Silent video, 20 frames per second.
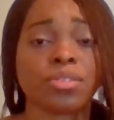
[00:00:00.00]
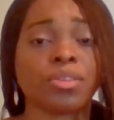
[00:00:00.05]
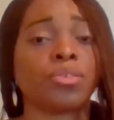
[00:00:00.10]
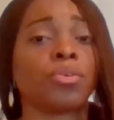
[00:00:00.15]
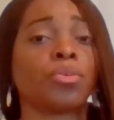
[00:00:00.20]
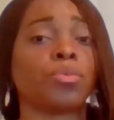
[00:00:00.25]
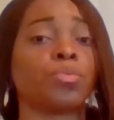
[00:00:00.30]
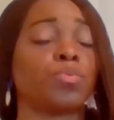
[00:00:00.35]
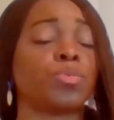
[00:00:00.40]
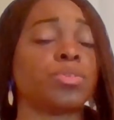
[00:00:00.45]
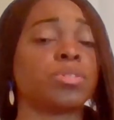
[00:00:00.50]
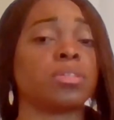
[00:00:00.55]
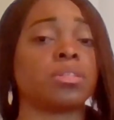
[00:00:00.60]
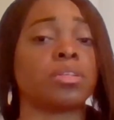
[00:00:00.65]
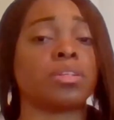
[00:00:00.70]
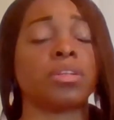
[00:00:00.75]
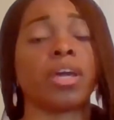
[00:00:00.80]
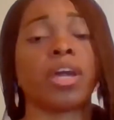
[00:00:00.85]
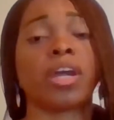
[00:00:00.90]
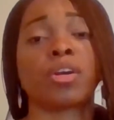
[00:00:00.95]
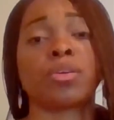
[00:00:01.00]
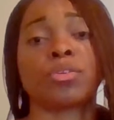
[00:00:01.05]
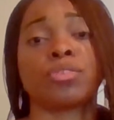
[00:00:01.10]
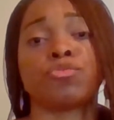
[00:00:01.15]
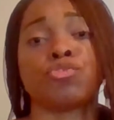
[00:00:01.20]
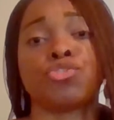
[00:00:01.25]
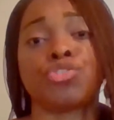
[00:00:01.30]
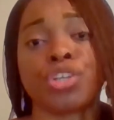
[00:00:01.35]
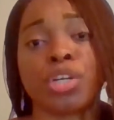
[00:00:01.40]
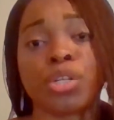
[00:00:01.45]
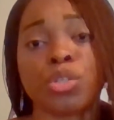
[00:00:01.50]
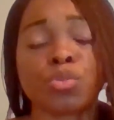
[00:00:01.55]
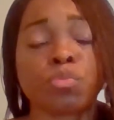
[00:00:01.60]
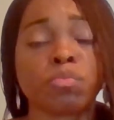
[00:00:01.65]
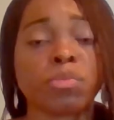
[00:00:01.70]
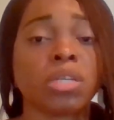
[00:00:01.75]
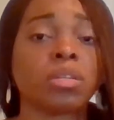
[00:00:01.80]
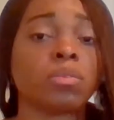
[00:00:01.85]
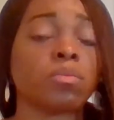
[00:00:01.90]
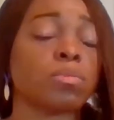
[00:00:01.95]
You know, was it an error of
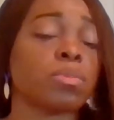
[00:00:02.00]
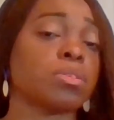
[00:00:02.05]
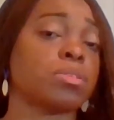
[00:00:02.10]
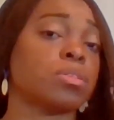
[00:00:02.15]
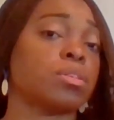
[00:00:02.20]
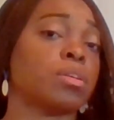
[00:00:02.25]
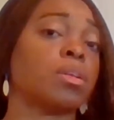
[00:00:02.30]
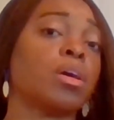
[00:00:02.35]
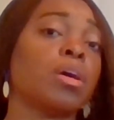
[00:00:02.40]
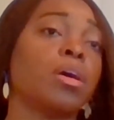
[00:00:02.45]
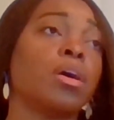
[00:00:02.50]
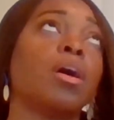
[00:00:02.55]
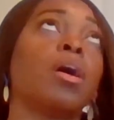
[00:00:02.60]
judgment? Was it